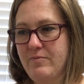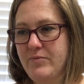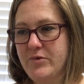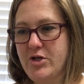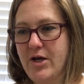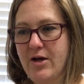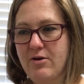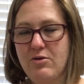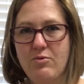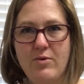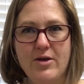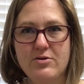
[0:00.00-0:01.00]
Check out the
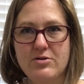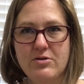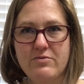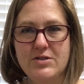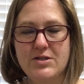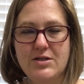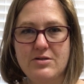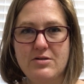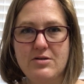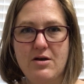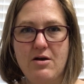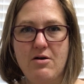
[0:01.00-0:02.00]
weather services
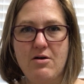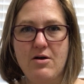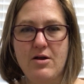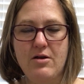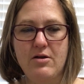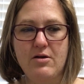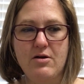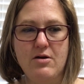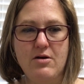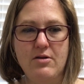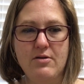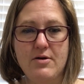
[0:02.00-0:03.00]

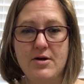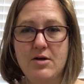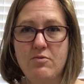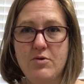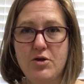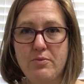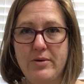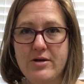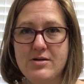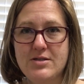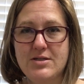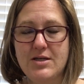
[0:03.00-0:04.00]
online with your
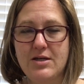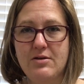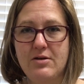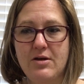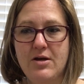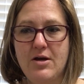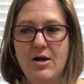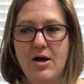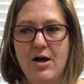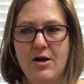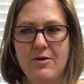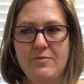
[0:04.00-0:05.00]
parents, and
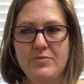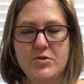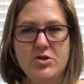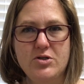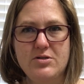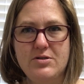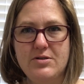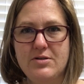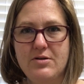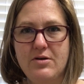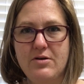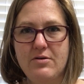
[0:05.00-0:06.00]
just
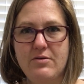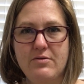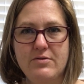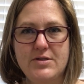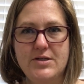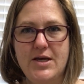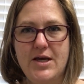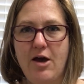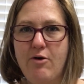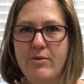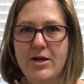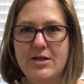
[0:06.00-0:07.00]
see how
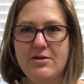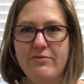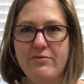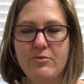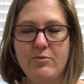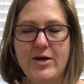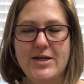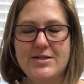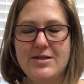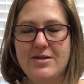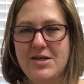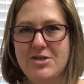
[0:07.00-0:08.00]
many different ways
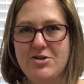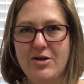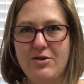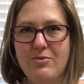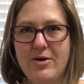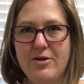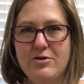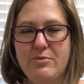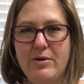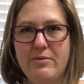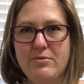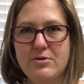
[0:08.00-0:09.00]
that they check the weather to
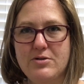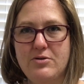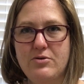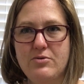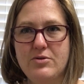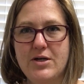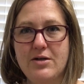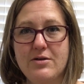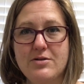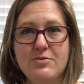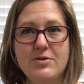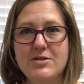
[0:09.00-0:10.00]
be able to tell
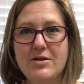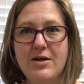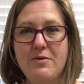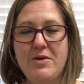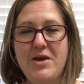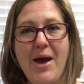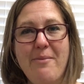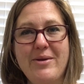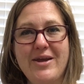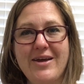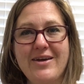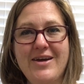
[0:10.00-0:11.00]
us what's going to be
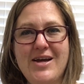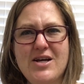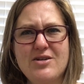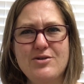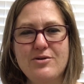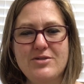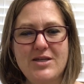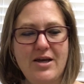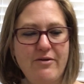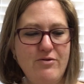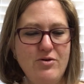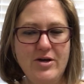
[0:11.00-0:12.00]
happening. So see
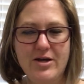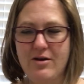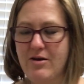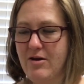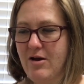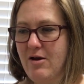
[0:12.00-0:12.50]
if you can